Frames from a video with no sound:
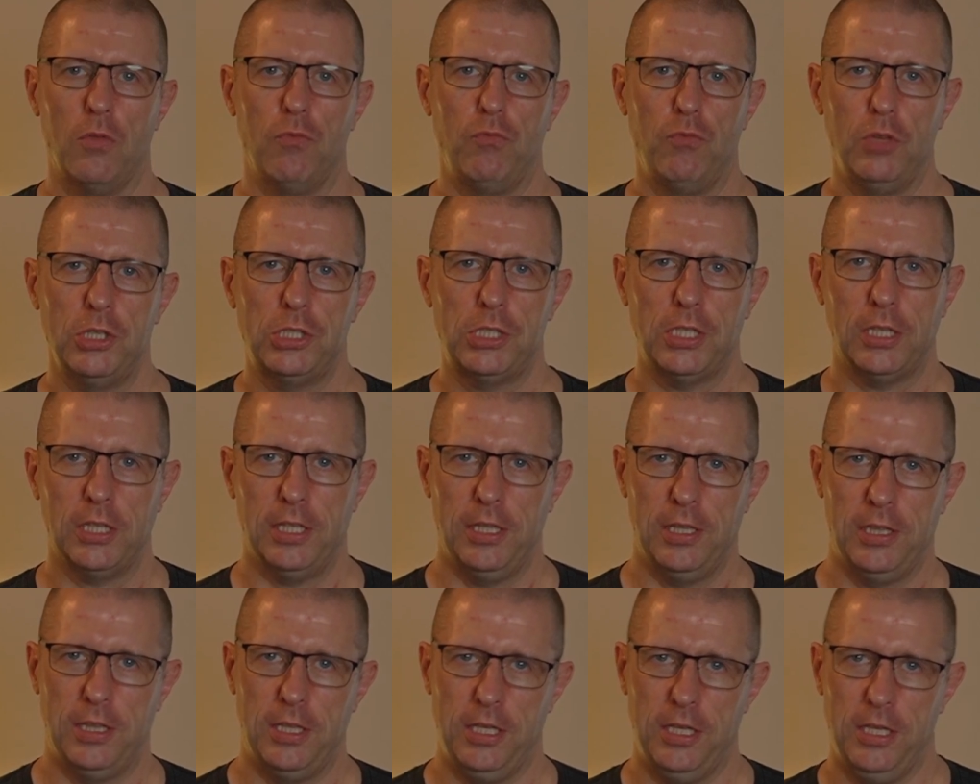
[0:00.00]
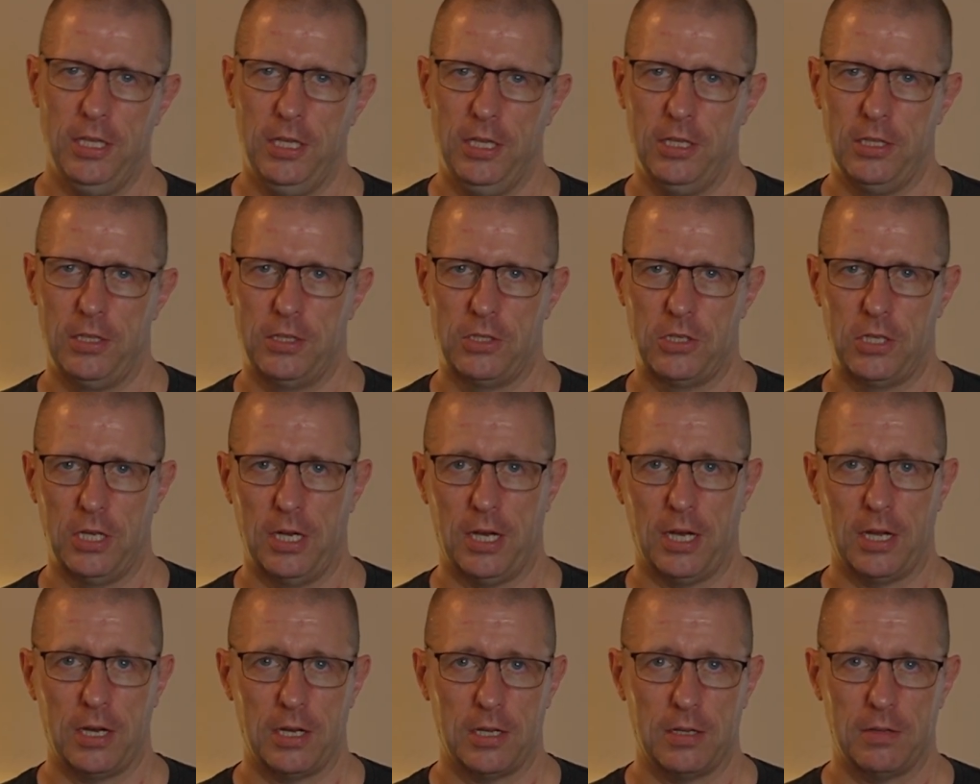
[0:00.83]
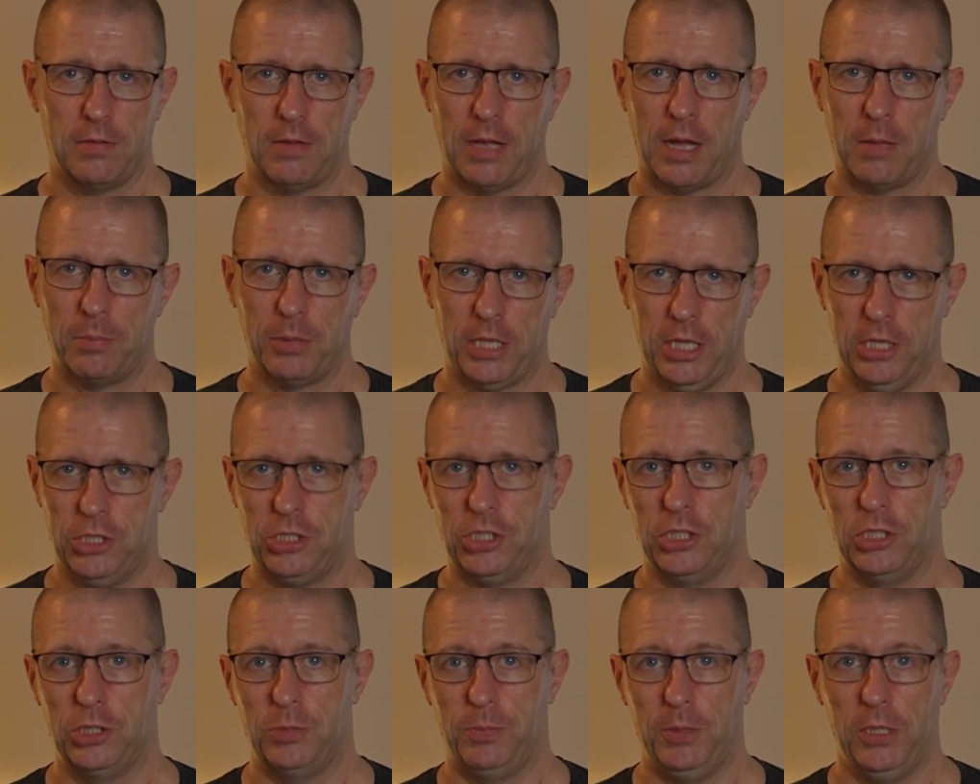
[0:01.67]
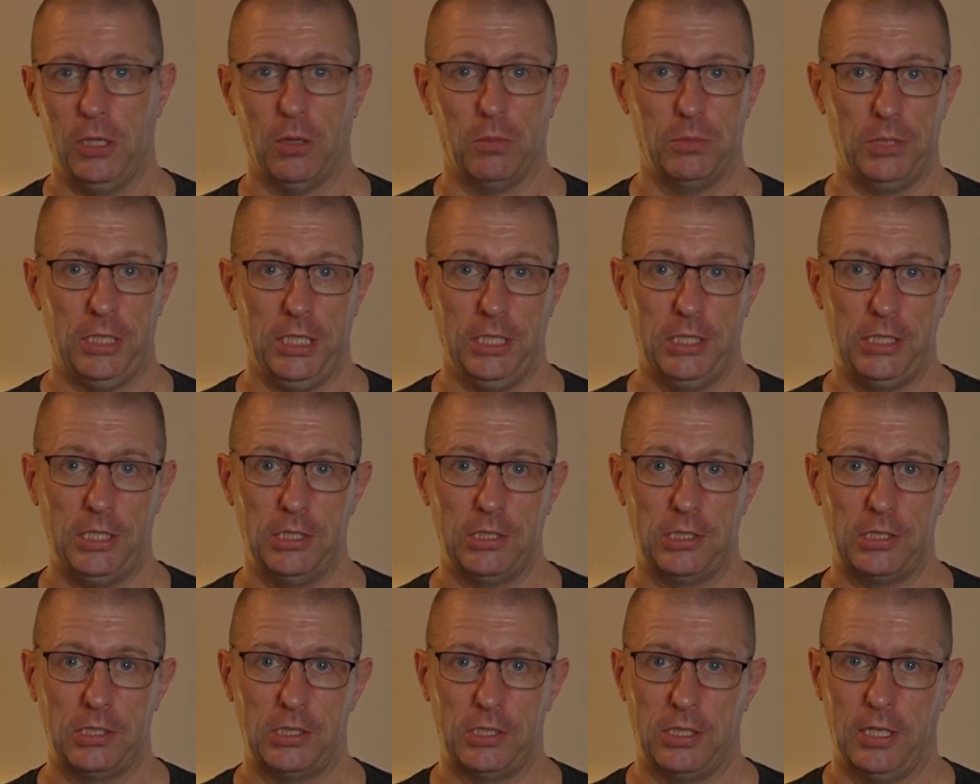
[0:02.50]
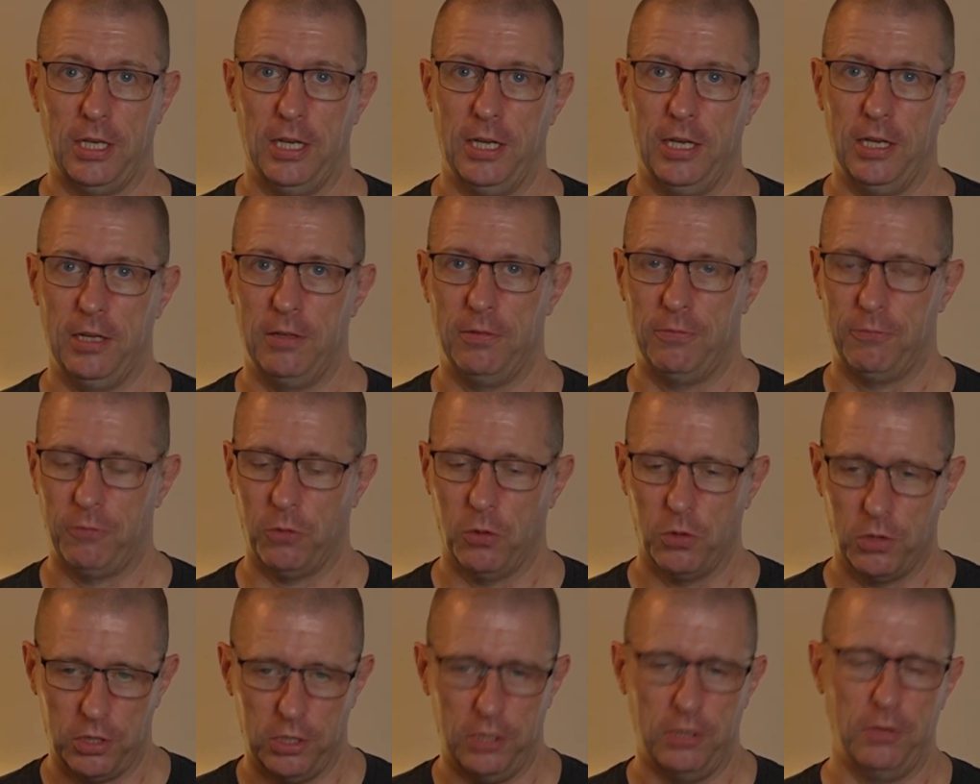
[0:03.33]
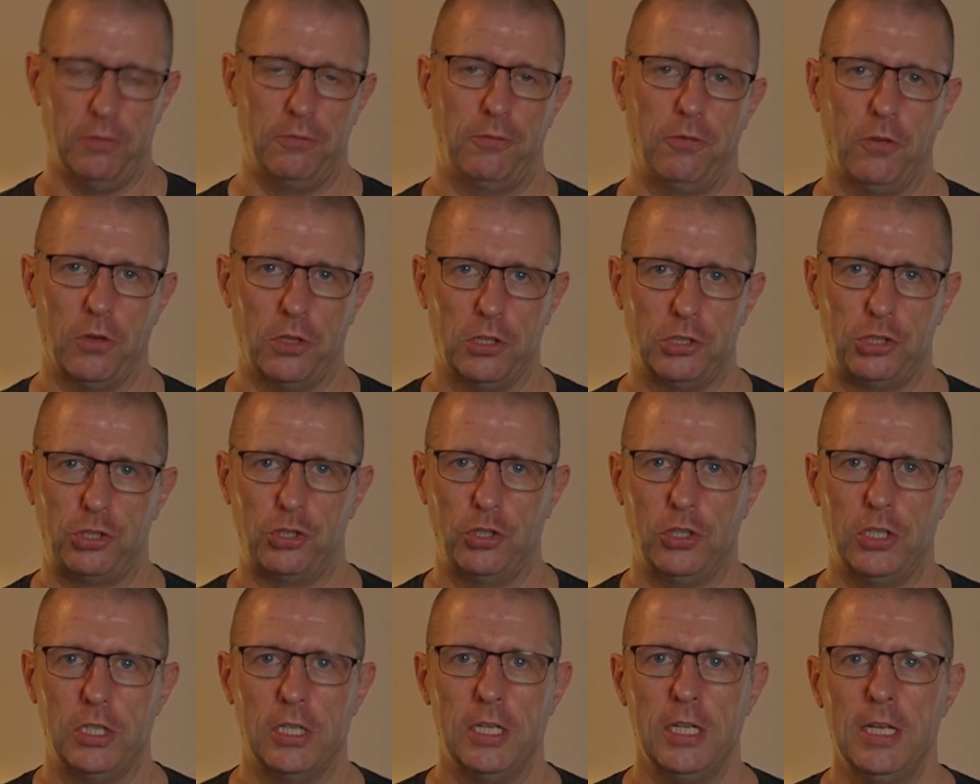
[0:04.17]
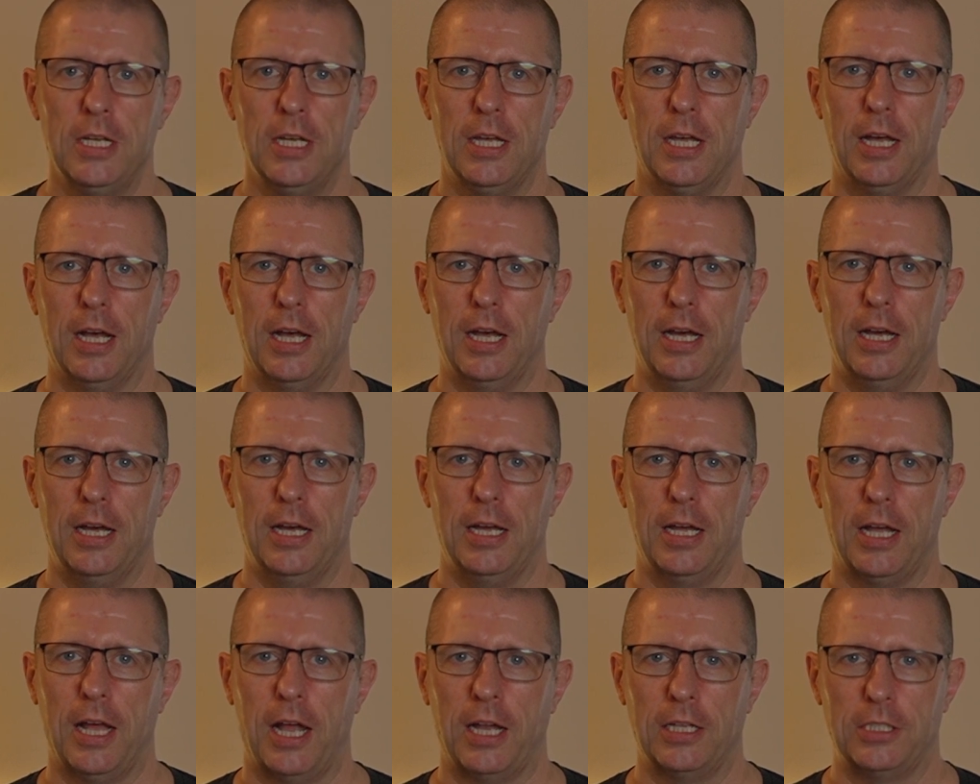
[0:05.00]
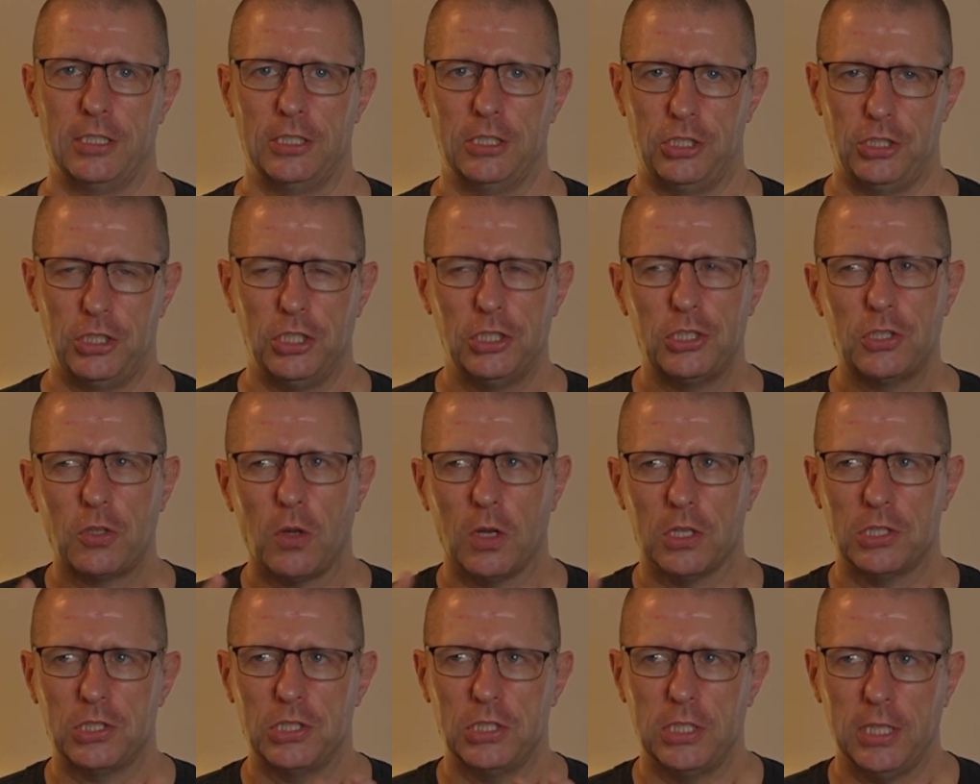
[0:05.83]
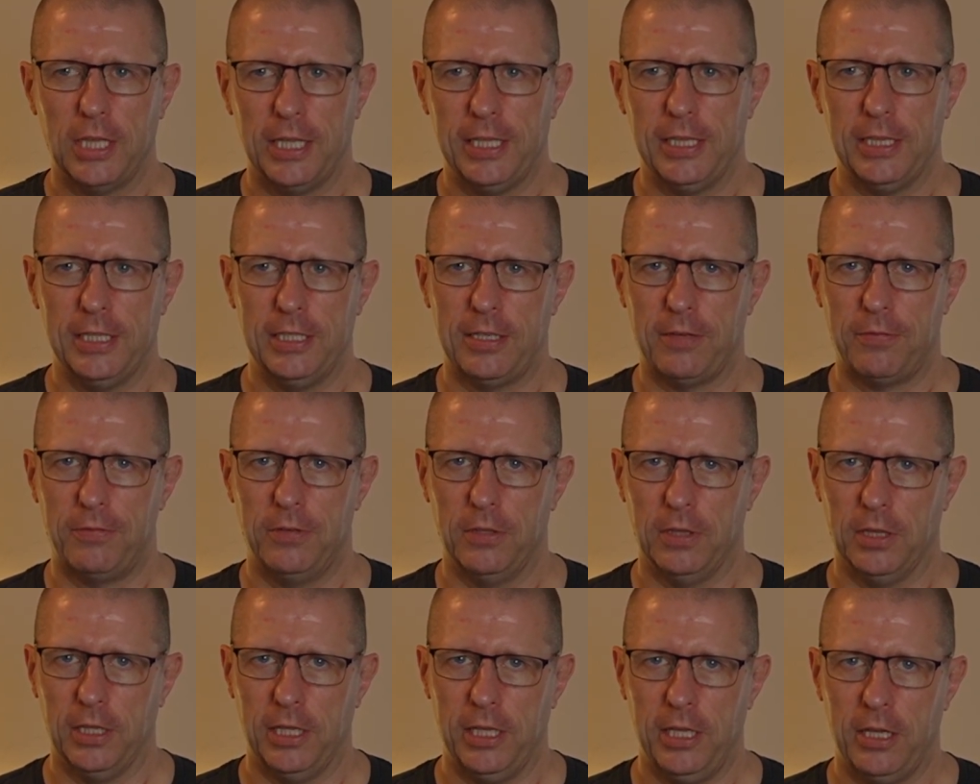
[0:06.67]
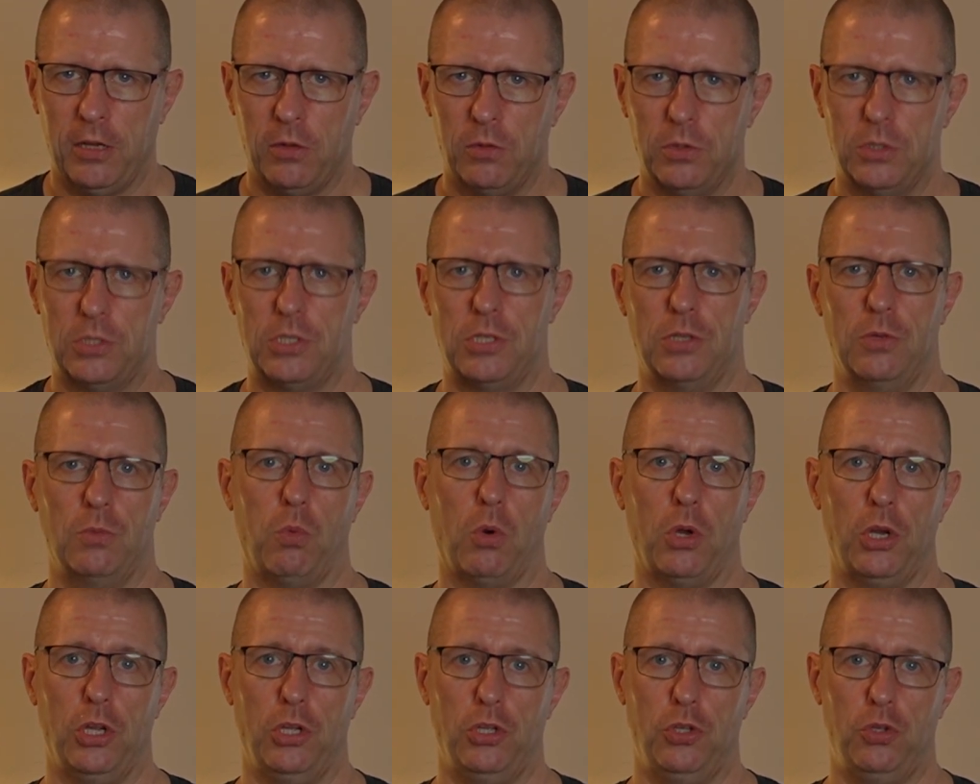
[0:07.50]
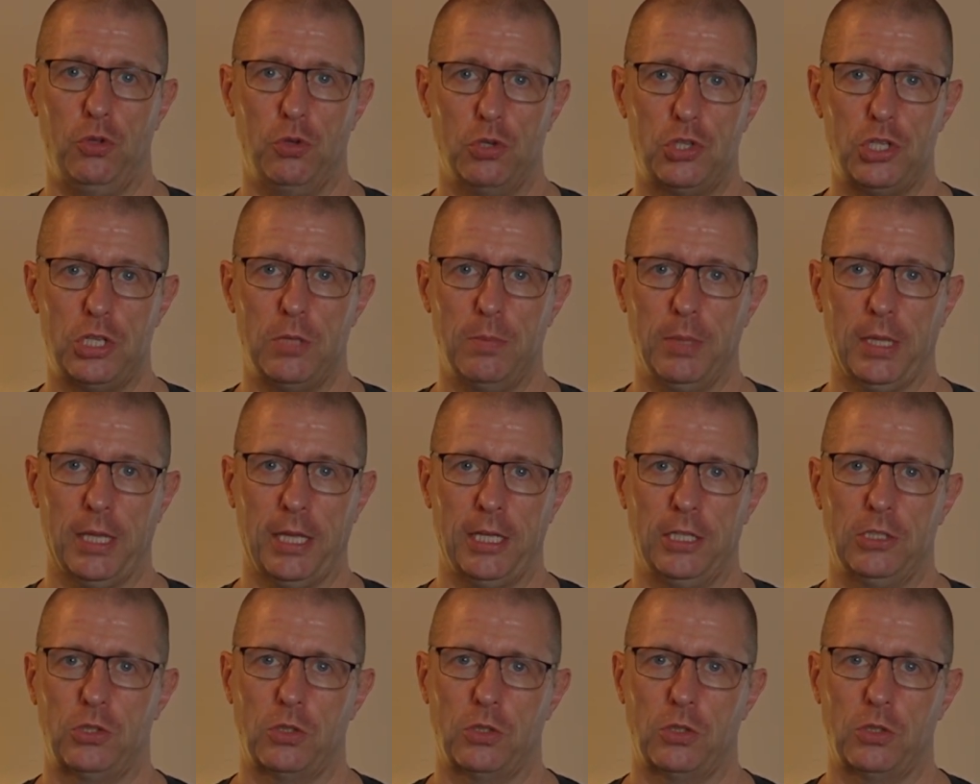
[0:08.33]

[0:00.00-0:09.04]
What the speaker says: Recently, the Tonara application has been updated for the student, and it's just got a slightly different layout to what it used to be like.